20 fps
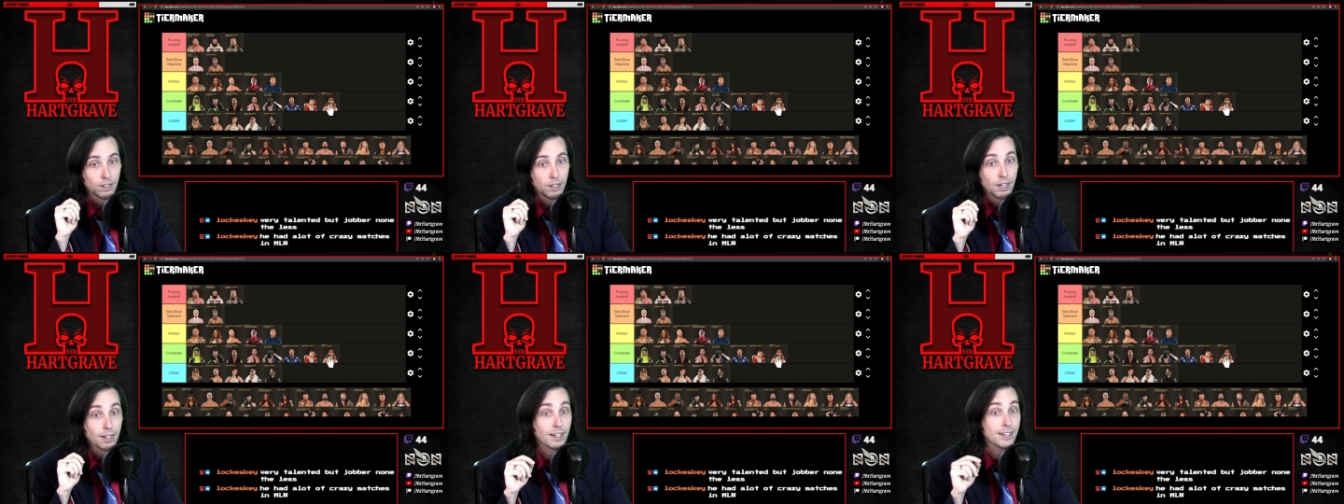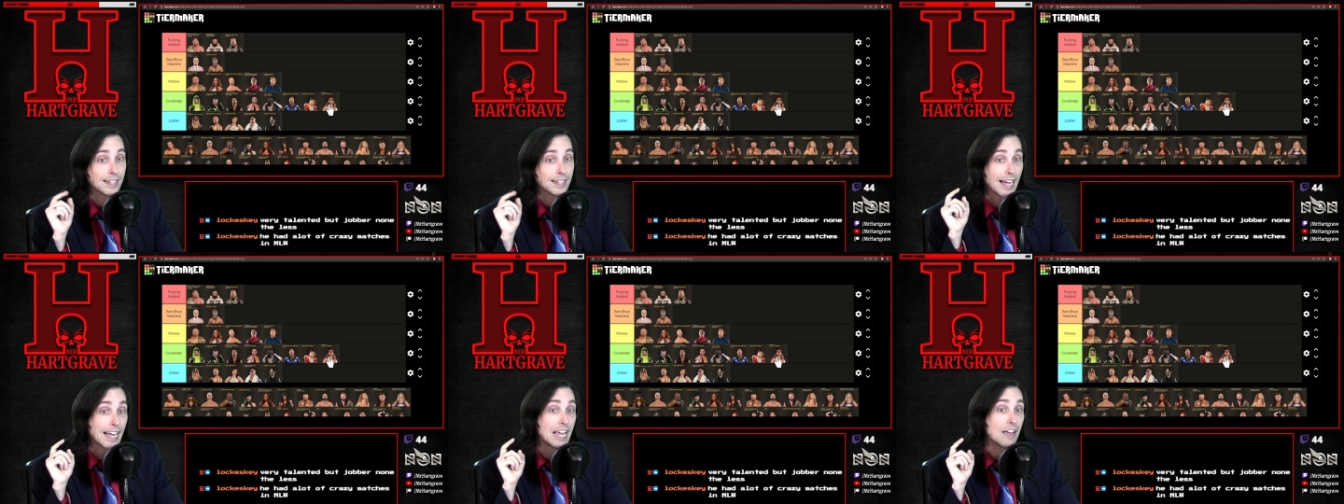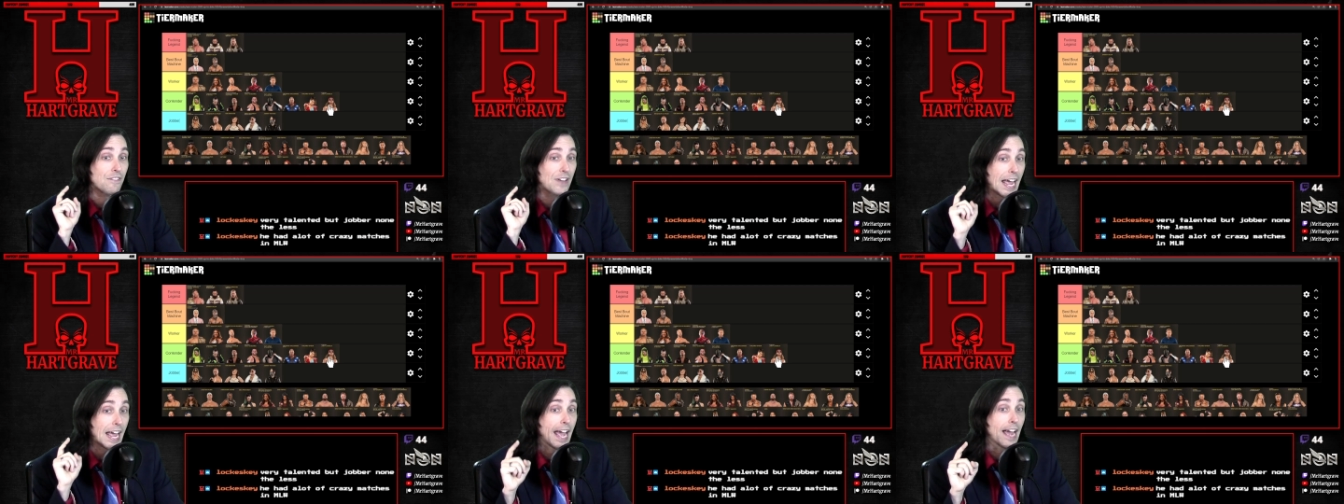Because I
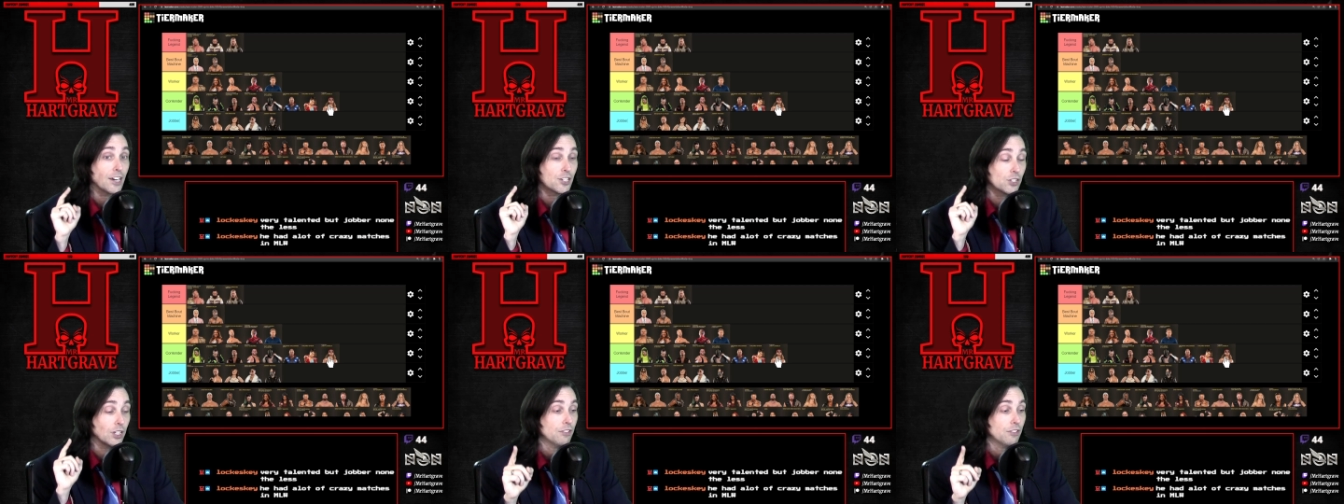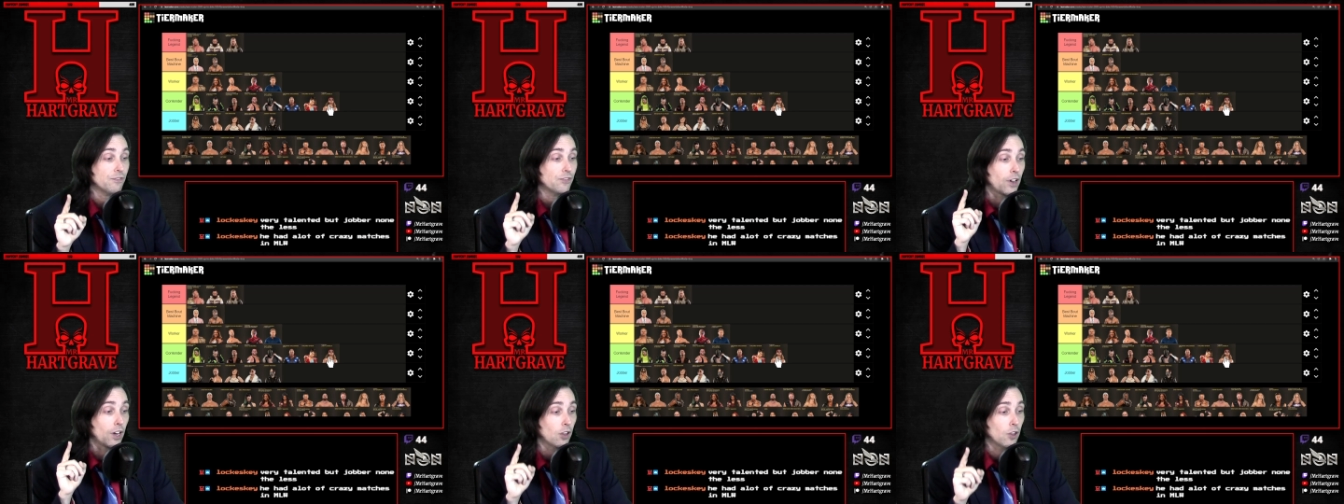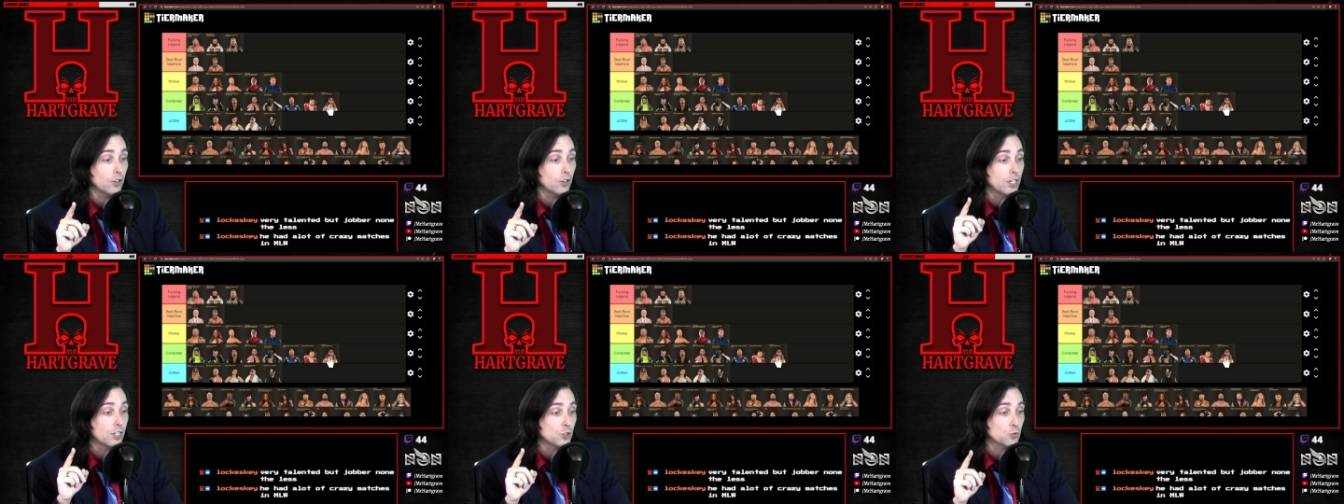have actually
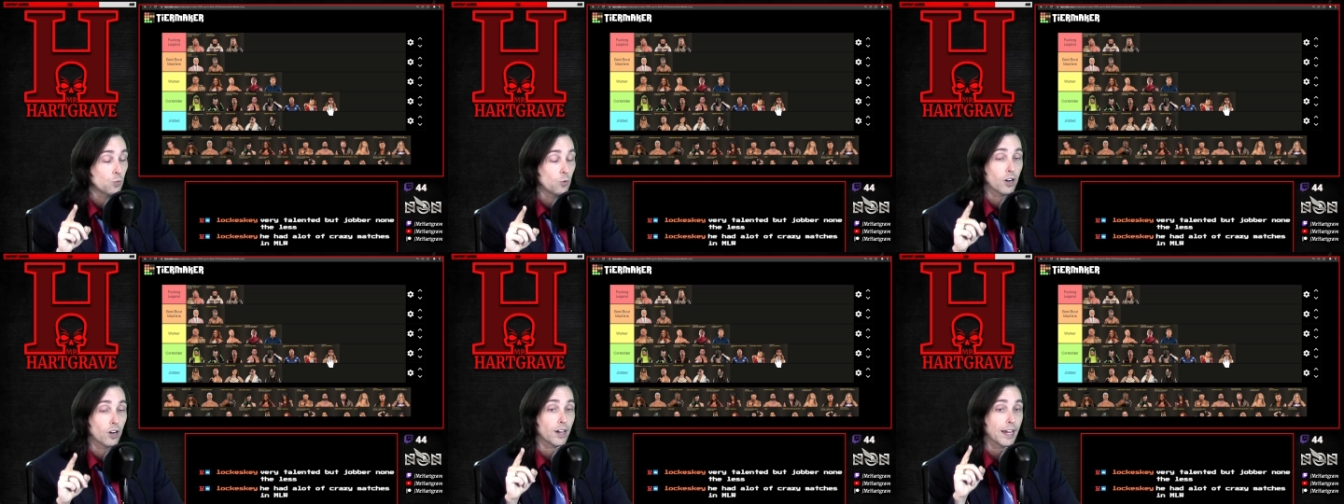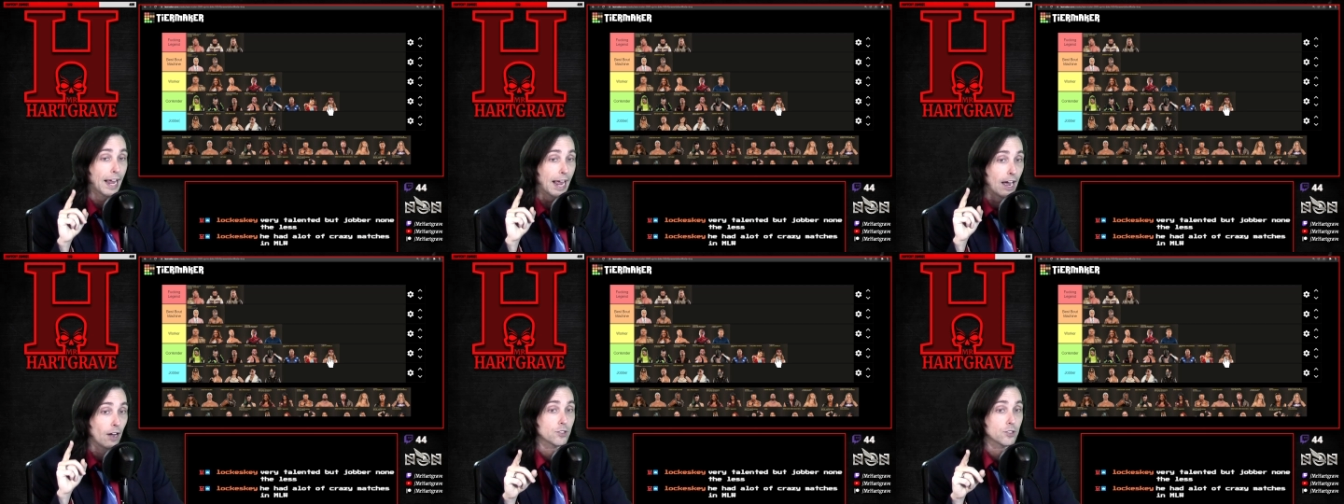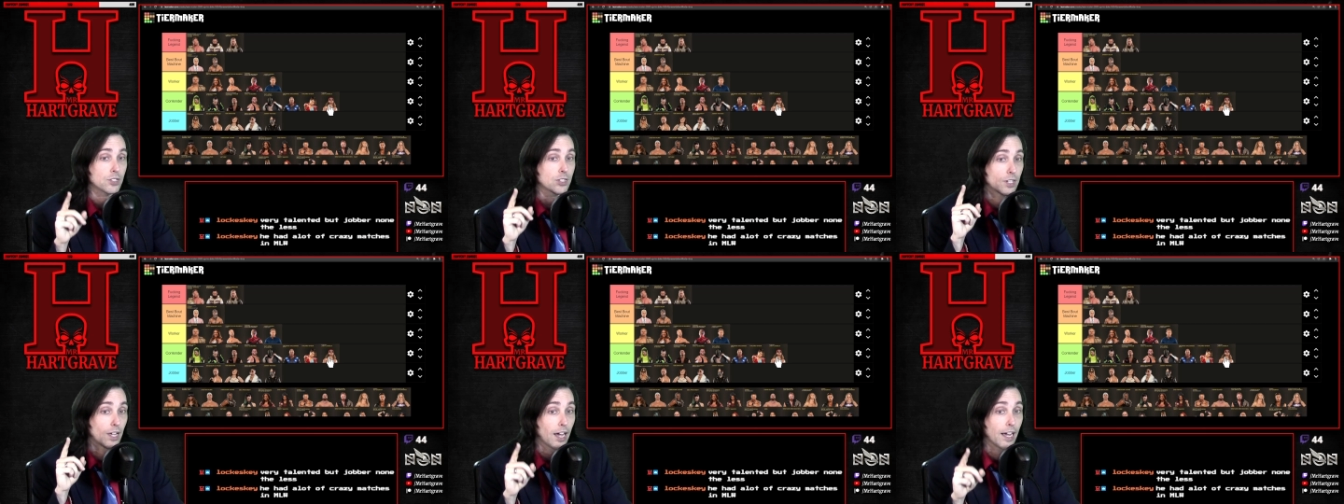followed his work
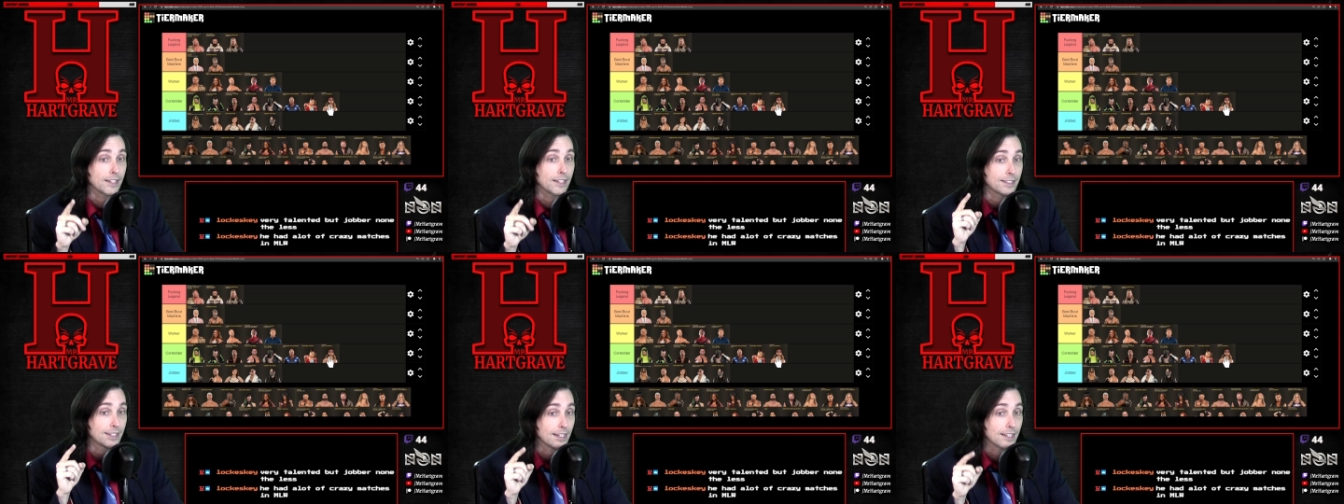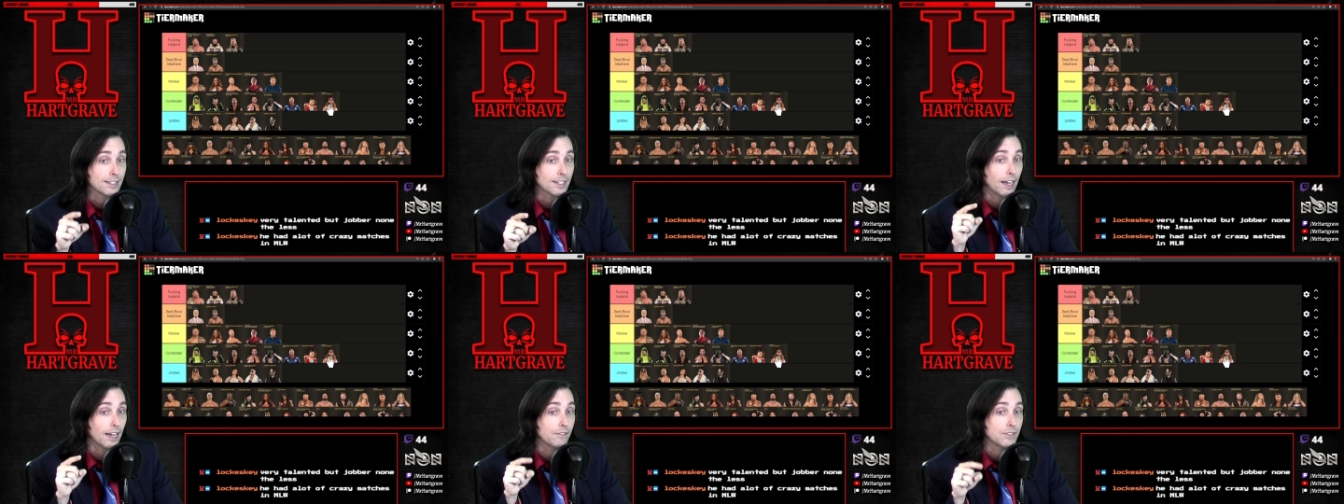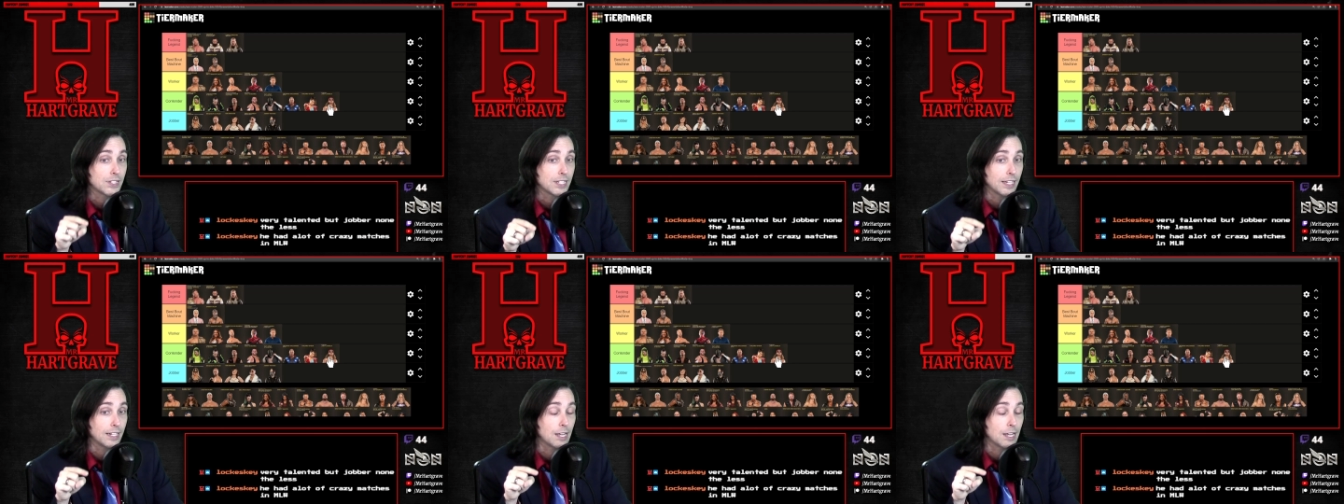outside since I've
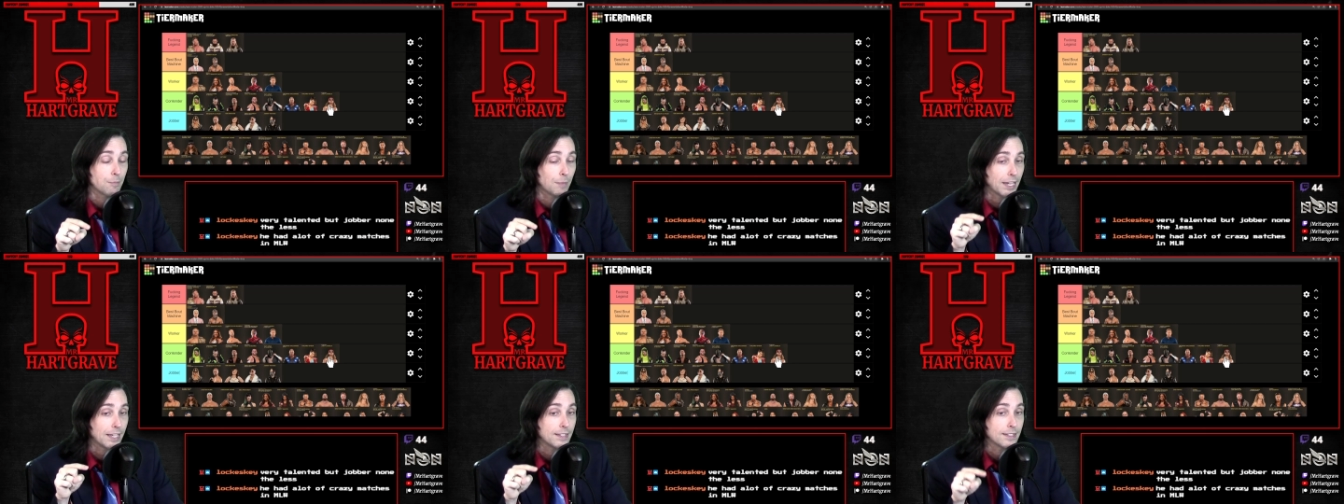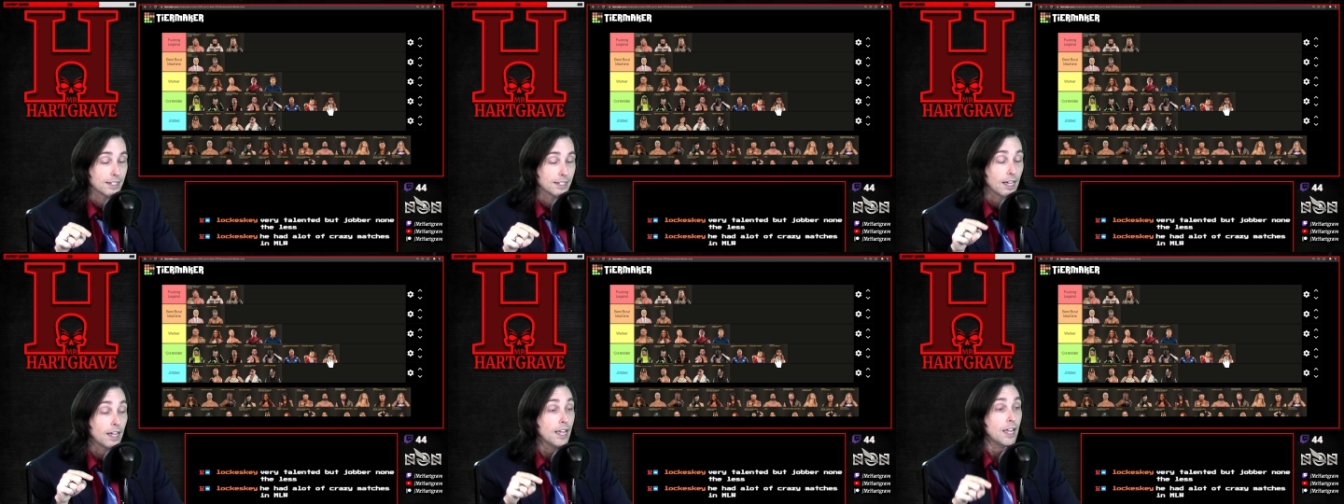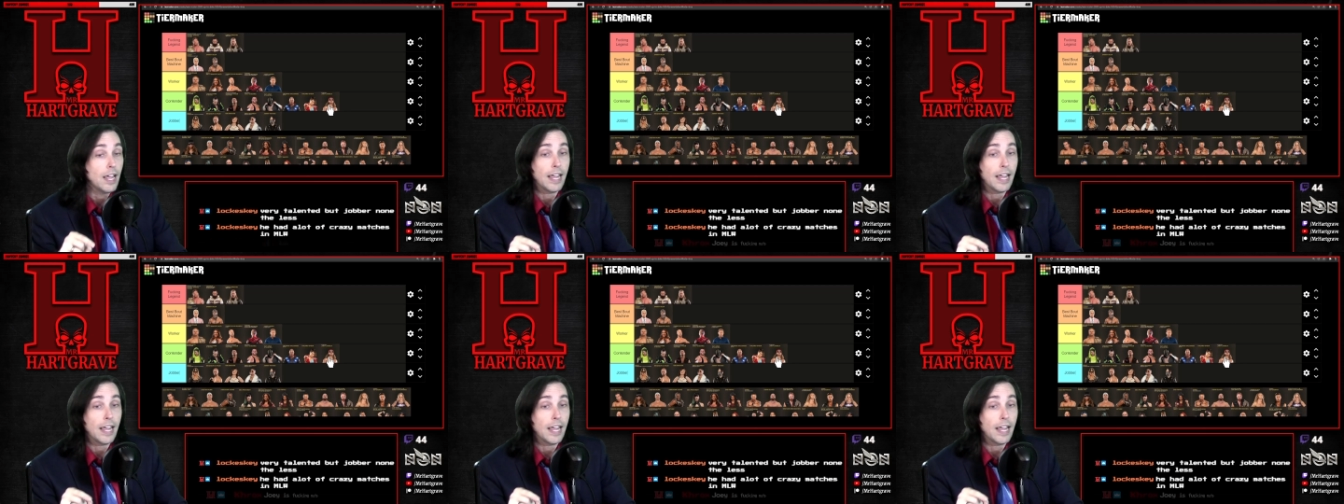seen him inside